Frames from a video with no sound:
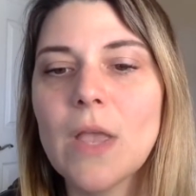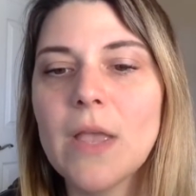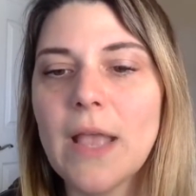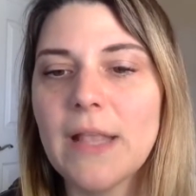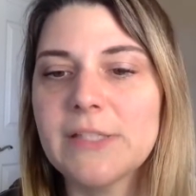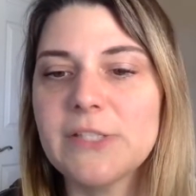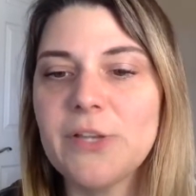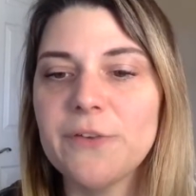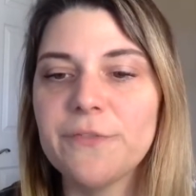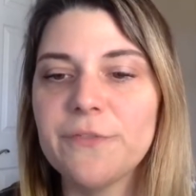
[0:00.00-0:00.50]

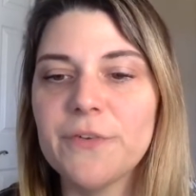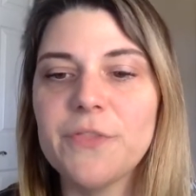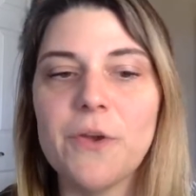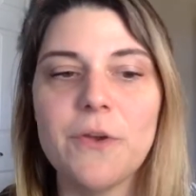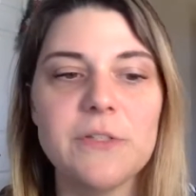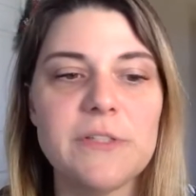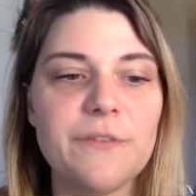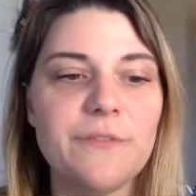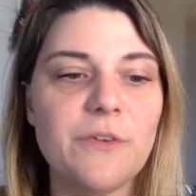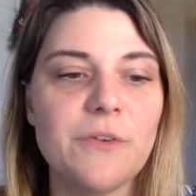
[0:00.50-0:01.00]
And so for
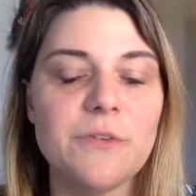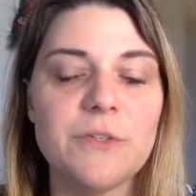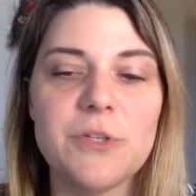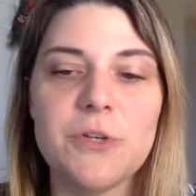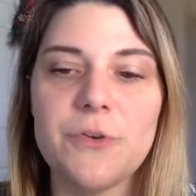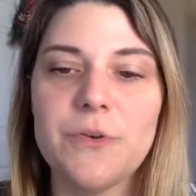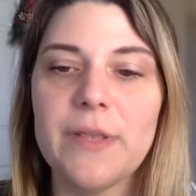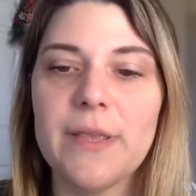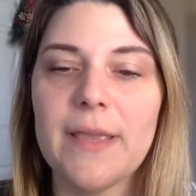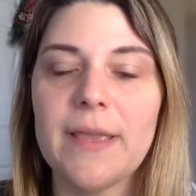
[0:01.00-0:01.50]
those of you
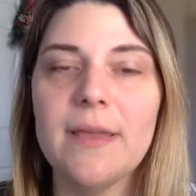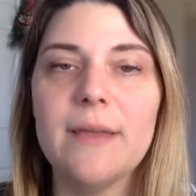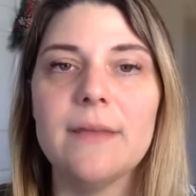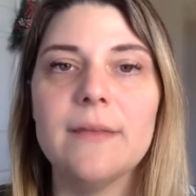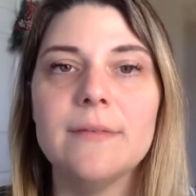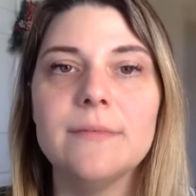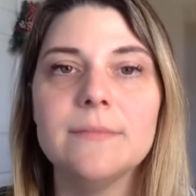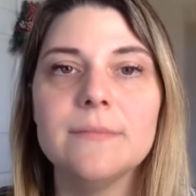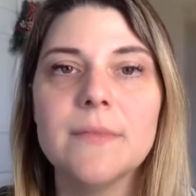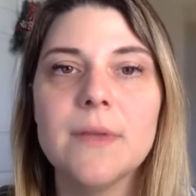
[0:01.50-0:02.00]
tuning
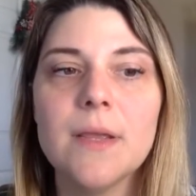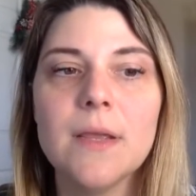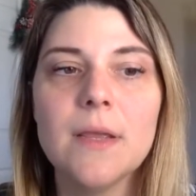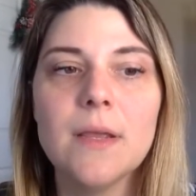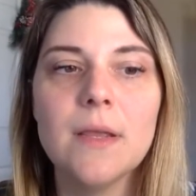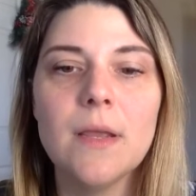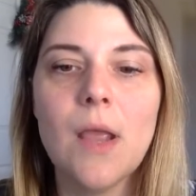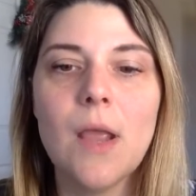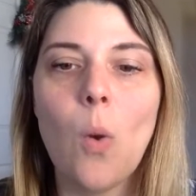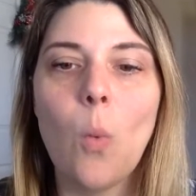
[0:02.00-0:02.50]
in,
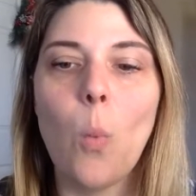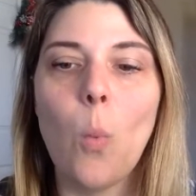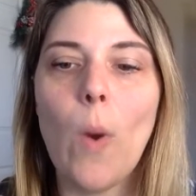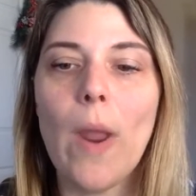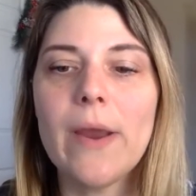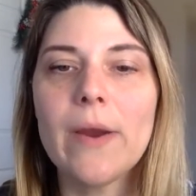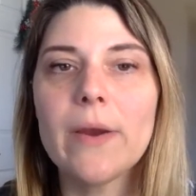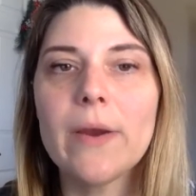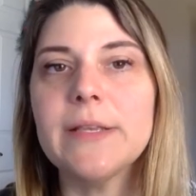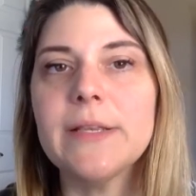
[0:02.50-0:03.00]

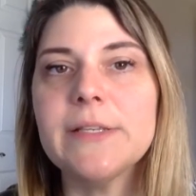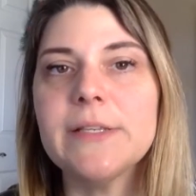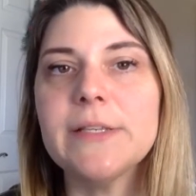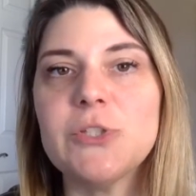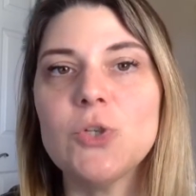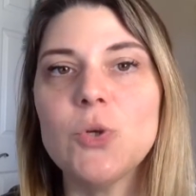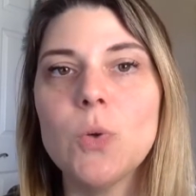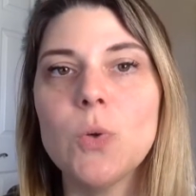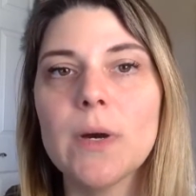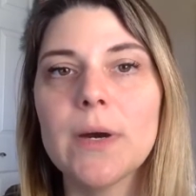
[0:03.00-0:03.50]
where
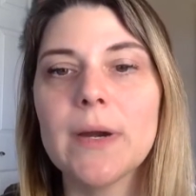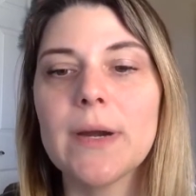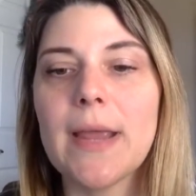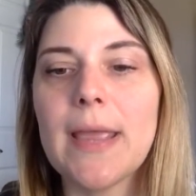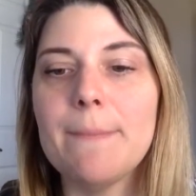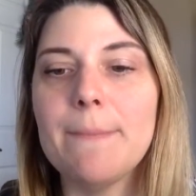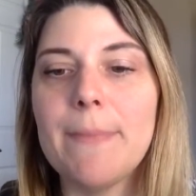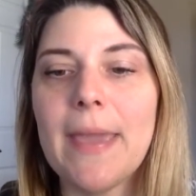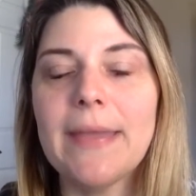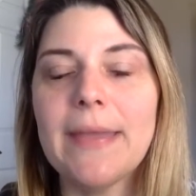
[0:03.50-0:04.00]
is your
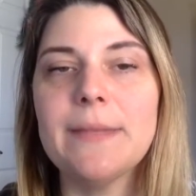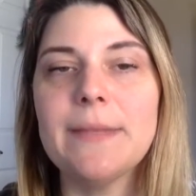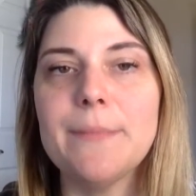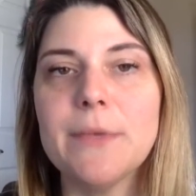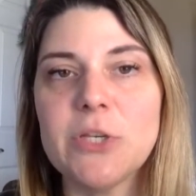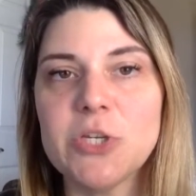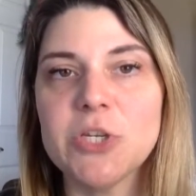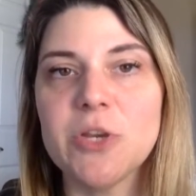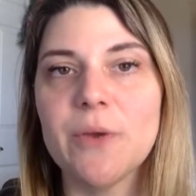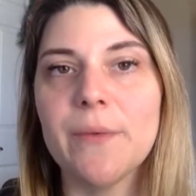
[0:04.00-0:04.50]

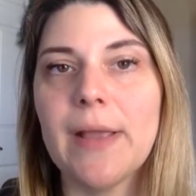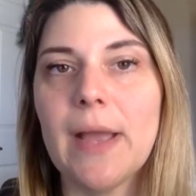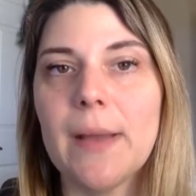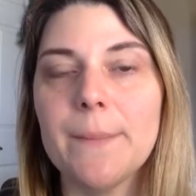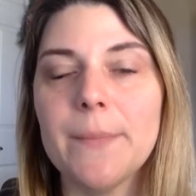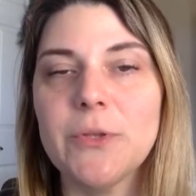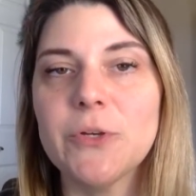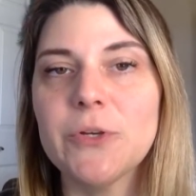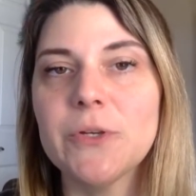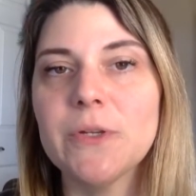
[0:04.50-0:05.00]
abandonment showing
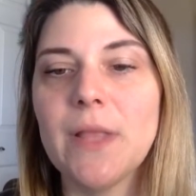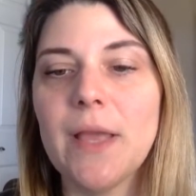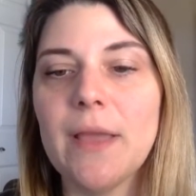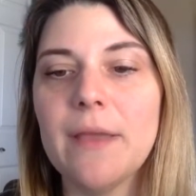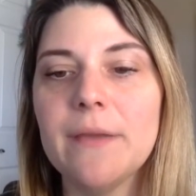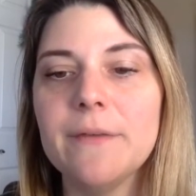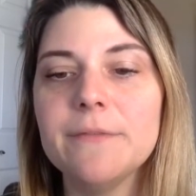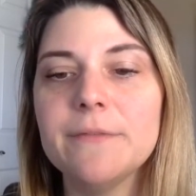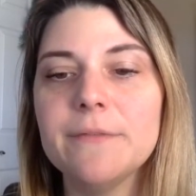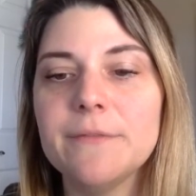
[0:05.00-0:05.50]
up in your
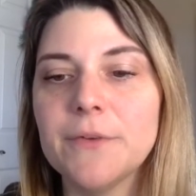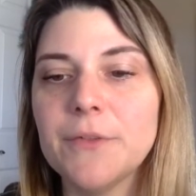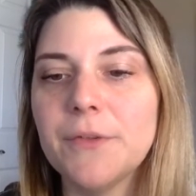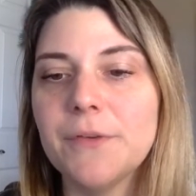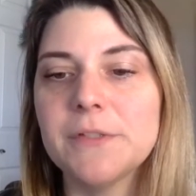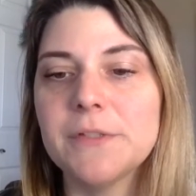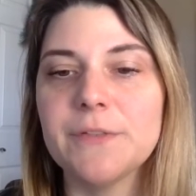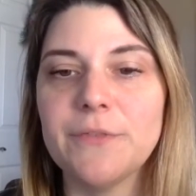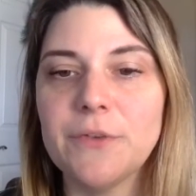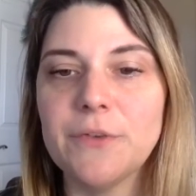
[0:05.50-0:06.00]
life? For
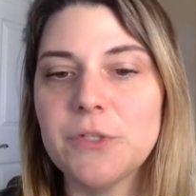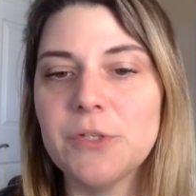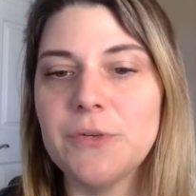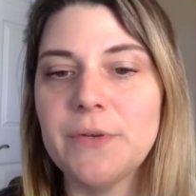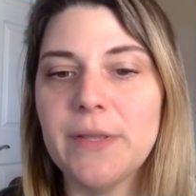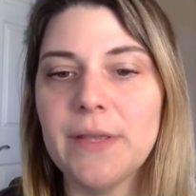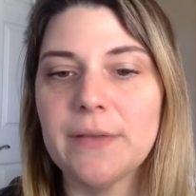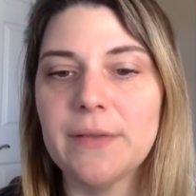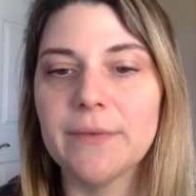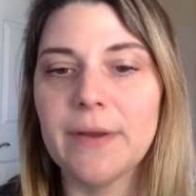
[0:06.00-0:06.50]
those of you
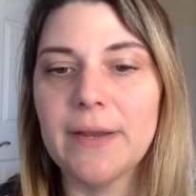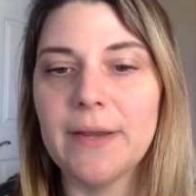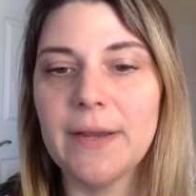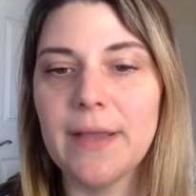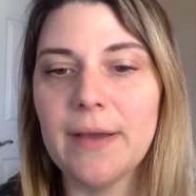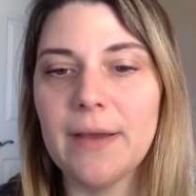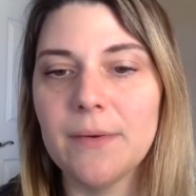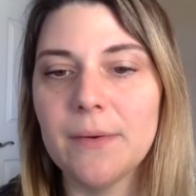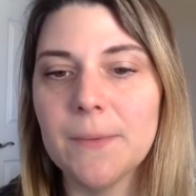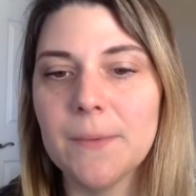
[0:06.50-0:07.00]
tuning in right now.